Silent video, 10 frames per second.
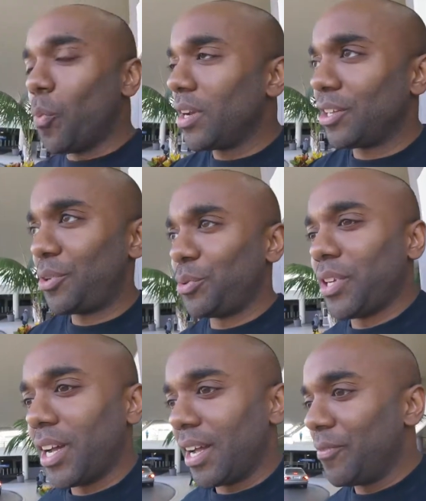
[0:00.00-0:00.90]
What a cool
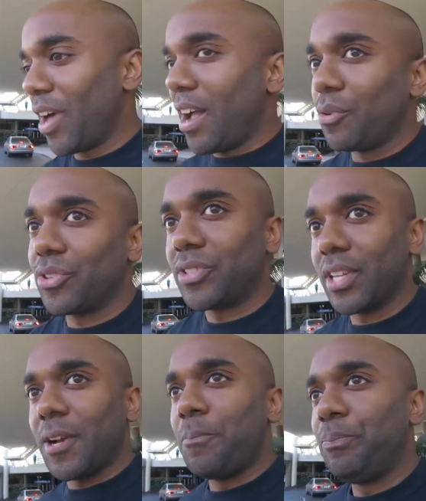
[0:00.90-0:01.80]
guy. I was
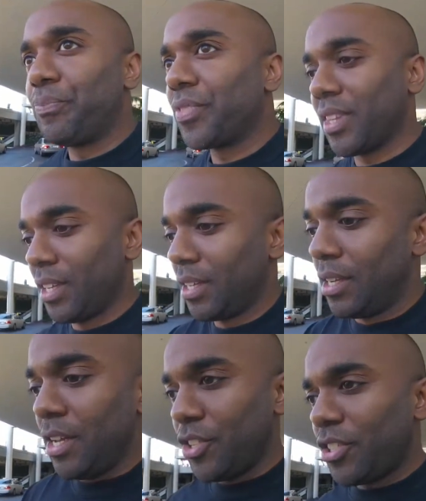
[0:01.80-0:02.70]

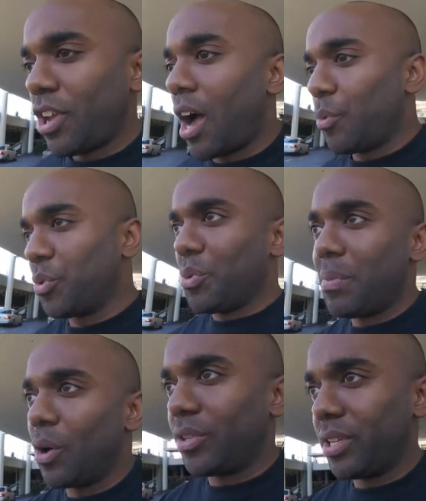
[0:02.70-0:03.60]
just talking with him
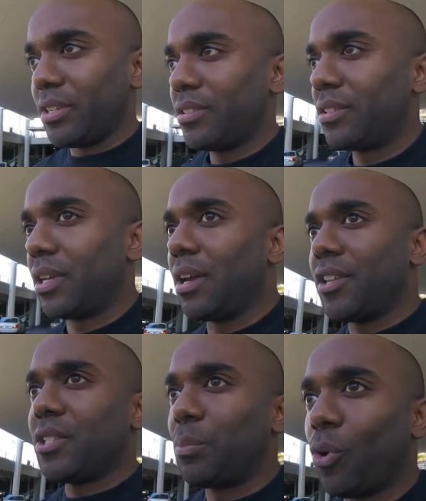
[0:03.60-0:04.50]
about his
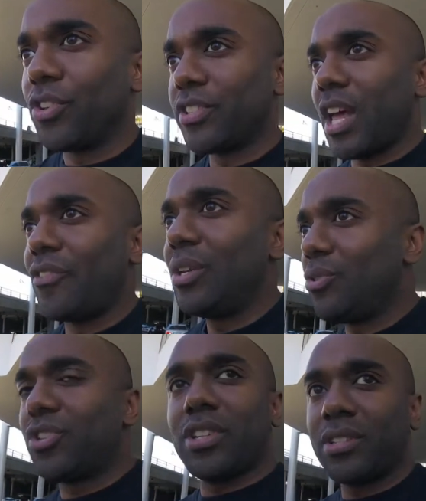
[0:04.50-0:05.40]
support and stuff, and he
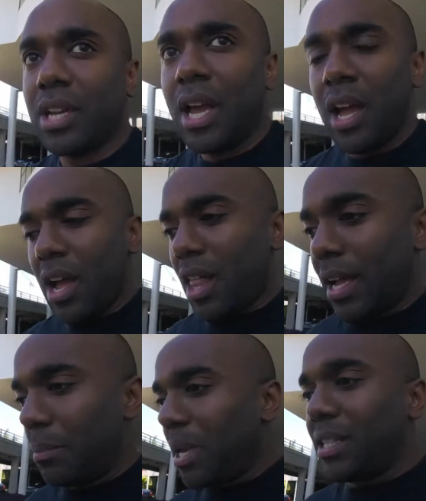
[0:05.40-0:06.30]
was just
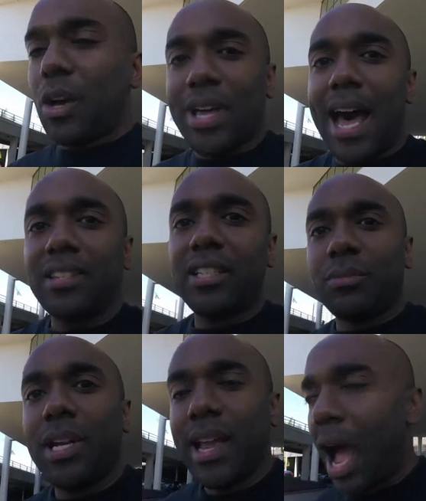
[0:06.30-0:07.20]
basically I was asking
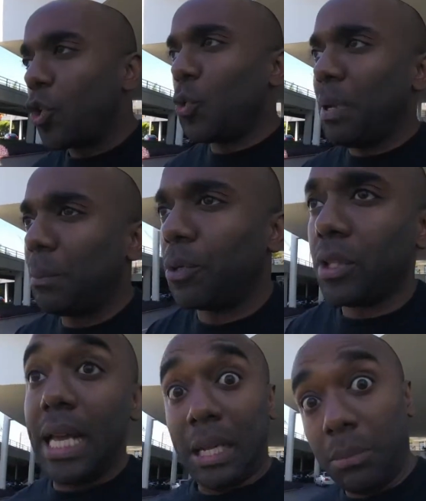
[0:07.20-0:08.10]
him how do
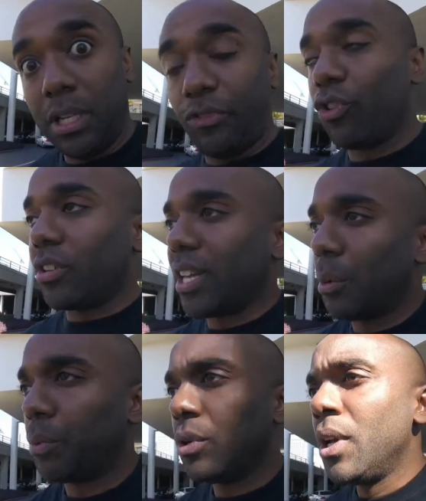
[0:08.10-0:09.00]
people like me, for
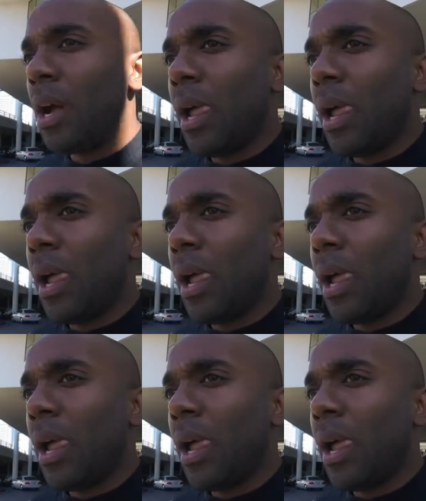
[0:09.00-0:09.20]
example,